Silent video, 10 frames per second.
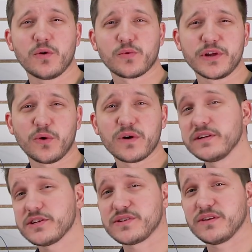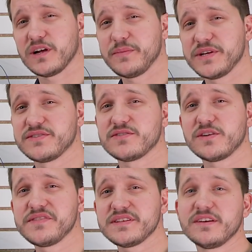We're your industrial automation
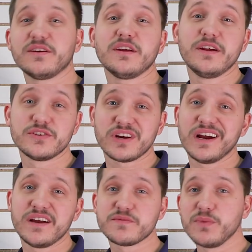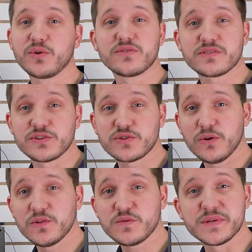service center, drives, motors,
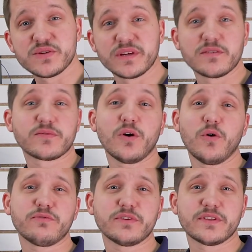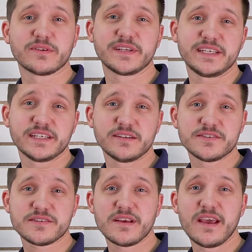controls. We've been doing it for over 30
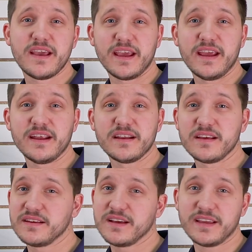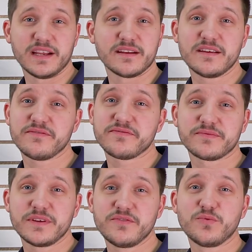years. And again,
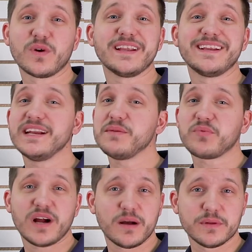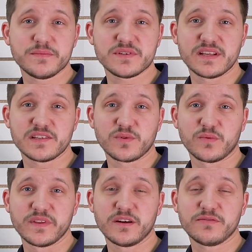if you run into any problems, that's what
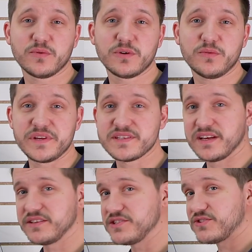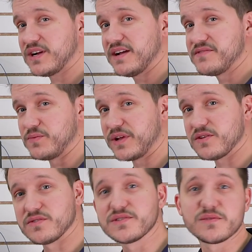we're there for. We sell these drives and we
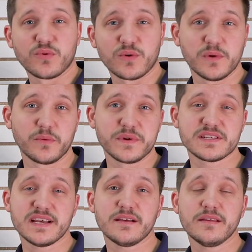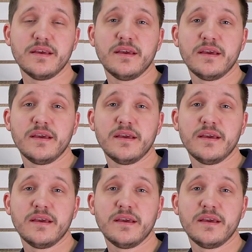also support what we sell.